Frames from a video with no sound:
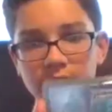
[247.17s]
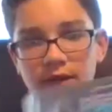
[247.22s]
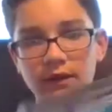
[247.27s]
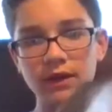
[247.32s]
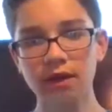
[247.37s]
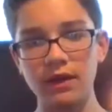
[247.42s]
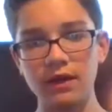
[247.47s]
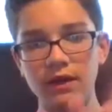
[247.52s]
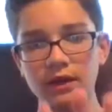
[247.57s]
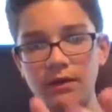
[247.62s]
right
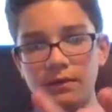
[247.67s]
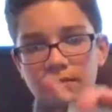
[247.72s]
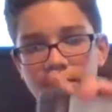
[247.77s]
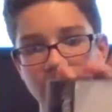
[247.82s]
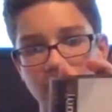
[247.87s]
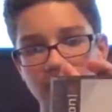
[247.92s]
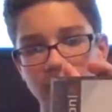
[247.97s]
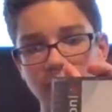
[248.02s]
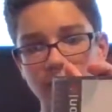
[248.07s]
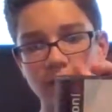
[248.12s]
there,
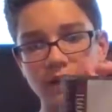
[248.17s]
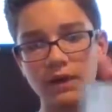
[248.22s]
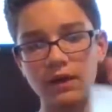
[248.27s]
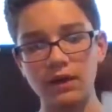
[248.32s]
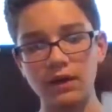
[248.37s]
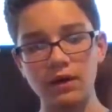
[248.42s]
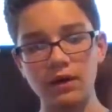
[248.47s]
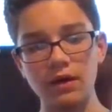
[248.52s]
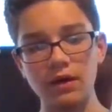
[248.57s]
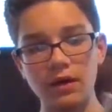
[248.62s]
Metal
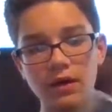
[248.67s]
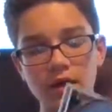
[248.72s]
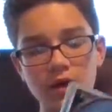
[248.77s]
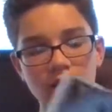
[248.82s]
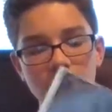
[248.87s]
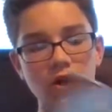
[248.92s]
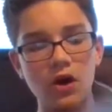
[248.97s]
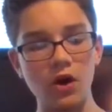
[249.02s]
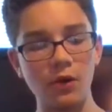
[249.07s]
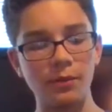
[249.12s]
Gear.
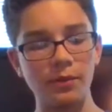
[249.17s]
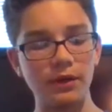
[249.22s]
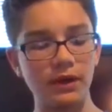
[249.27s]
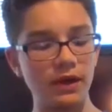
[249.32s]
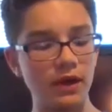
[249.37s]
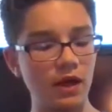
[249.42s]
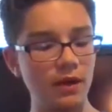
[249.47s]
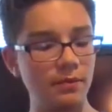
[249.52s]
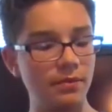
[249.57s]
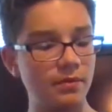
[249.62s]
Open
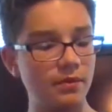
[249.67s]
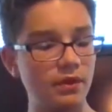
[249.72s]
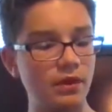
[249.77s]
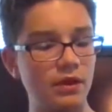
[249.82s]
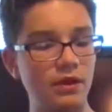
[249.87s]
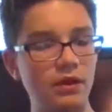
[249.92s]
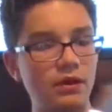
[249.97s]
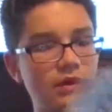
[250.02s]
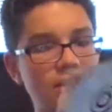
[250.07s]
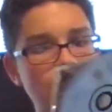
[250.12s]
it up.
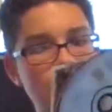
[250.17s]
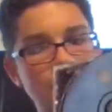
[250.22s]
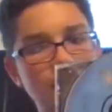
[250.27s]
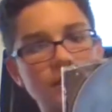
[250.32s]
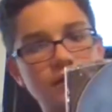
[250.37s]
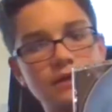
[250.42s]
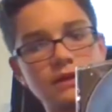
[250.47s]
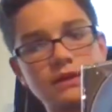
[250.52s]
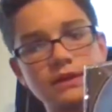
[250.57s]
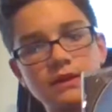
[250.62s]

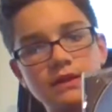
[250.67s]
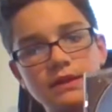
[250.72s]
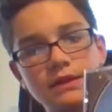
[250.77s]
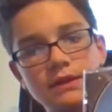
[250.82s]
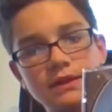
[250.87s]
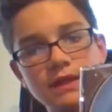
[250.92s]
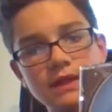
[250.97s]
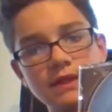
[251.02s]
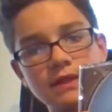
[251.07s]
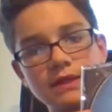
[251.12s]
There's the
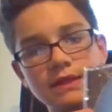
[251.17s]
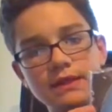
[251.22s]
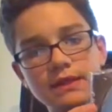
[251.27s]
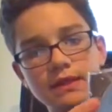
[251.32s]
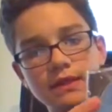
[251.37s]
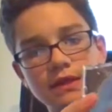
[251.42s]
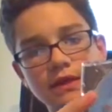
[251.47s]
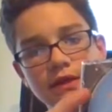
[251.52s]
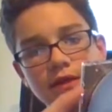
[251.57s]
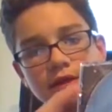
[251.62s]

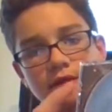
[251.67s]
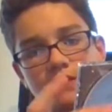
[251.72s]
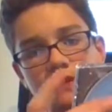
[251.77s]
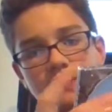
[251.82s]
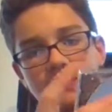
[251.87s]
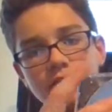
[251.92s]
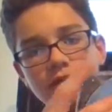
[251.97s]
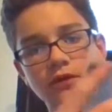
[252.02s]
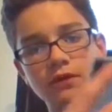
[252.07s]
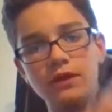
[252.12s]
disc.
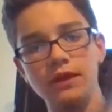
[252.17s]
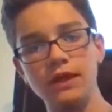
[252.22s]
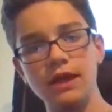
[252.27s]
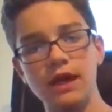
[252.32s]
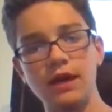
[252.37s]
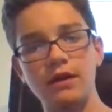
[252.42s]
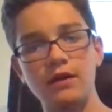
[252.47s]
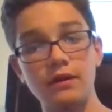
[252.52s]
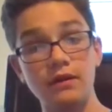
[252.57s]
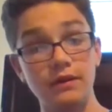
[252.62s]
So
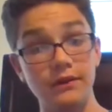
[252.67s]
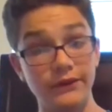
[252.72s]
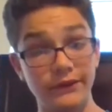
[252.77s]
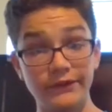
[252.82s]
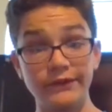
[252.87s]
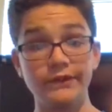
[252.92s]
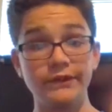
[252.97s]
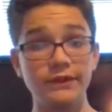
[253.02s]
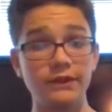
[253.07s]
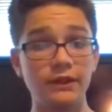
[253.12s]
yeah,
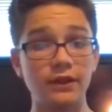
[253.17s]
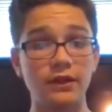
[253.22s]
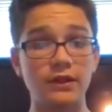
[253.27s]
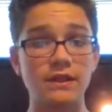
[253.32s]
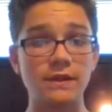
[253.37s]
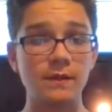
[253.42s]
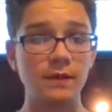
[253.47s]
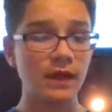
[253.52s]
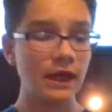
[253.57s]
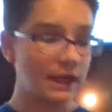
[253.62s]

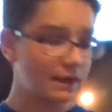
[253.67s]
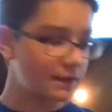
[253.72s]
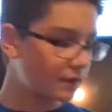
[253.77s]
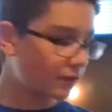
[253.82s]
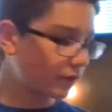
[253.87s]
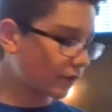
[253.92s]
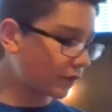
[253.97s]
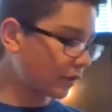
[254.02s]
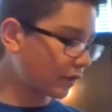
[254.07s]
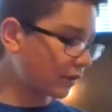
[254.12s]
there's some games
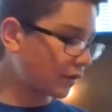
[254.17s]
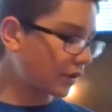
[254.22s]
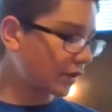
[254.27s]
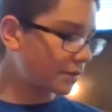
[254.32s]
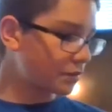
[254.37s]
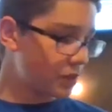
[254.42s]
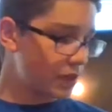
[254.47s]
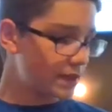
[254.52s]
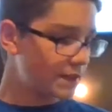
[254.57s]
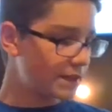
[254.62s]
for
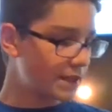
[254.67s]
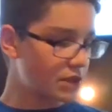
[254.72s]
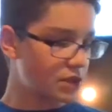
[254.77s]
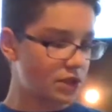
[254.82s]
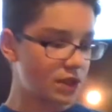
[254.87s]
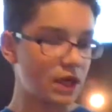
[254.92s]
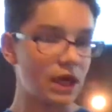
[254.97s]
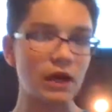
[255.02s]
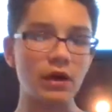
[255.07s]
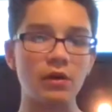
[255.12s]
the
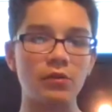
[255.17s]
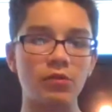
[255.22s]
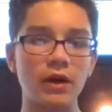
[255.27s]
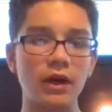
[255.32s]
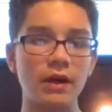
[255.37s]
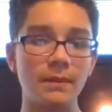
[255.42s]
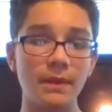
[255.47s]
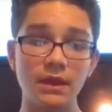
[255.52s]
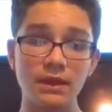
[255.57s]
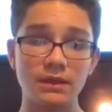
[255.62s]
PlayStation I
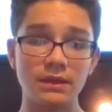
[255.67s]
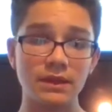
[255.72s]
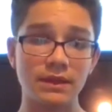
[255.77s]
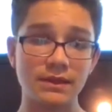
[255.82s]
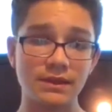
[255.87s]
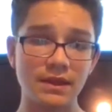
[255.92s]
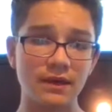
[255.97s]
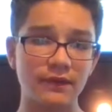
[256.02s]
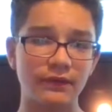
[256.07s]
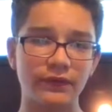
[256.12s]
recommend,
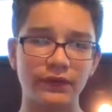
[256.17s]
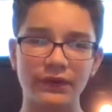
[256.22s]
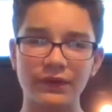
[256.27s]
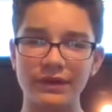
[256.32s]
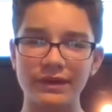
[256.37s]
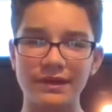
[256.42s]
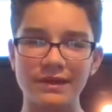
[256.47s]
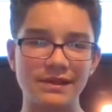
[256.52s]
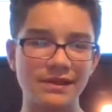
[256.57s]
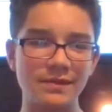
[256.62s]
except
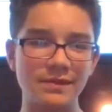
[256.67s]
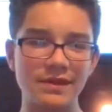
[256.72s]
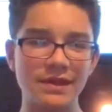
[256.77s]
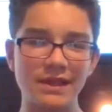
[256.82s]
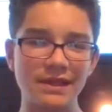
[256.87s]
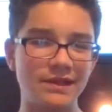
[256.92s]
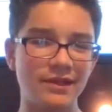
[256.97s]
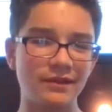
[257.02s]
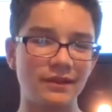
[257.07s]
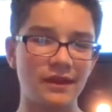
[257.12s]
for
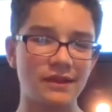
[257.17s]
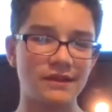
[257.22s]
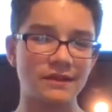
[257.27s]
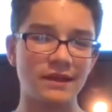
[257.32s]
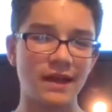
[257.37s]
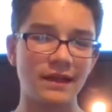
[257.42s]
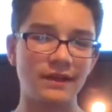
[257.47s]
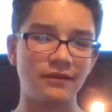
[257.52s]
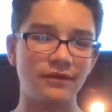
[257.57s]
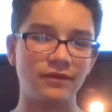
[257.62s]
SimCity
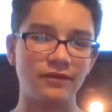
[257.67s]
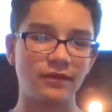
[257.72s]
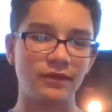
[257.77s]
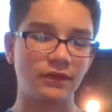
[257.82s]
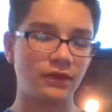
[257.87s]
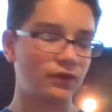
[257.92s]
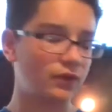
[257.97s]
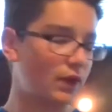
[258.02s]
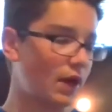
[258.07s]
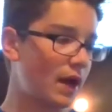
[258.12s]
2000.
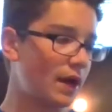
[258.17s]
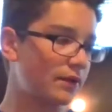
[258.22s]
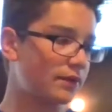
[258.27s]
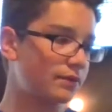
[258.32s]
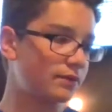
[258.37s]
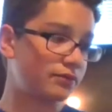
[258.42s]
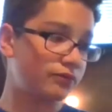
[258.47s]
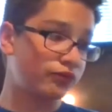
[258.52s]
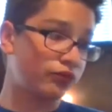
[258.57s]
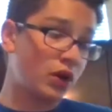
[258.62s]
I
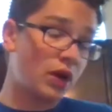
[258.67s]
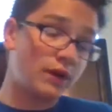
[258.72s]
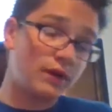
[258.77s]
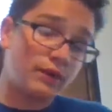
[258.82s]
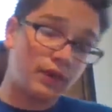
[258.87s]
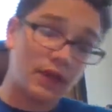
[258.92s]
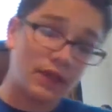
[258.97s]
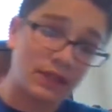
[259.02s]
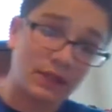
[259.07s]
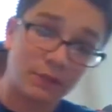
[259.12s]
really
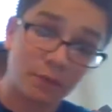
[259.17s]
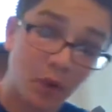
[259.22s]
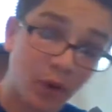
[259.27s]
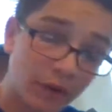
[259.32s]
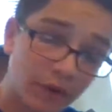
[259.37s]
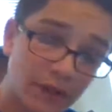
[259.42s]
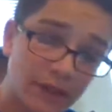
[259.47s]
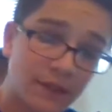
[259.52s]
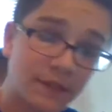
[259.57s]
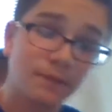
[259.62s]
think it's
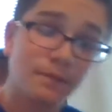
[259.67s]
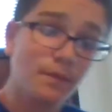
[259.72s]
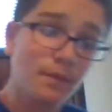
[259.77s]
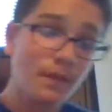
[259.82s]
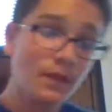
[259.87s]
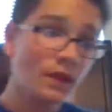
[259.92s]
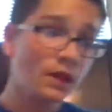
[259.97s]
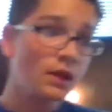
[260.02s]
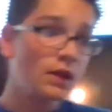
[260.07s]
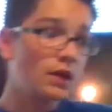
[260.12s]
pointless.
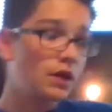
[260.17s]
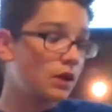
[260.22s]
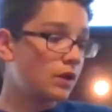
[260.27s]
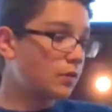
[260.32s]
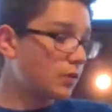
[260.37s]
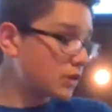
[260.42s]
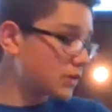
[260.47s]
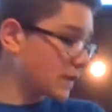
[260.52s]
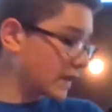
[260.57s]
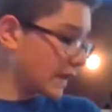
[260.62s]

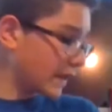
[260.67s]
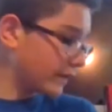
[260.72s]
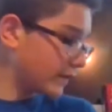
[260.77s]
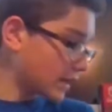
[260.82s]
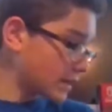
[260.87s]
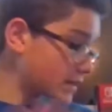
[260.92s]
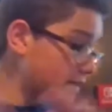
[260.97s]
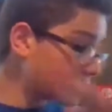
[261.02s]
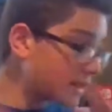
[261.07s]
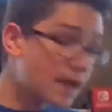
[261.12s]
What do you have
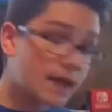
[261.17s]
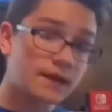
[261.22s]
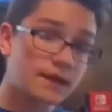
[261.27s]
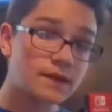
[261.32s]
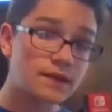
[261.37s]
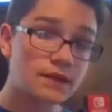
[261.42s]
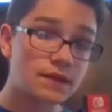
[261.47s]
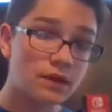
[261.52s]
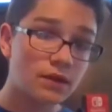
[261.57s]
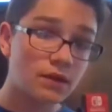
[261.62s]
next?
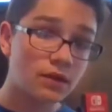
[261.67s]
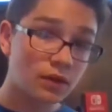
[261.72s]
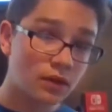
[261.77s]
Next,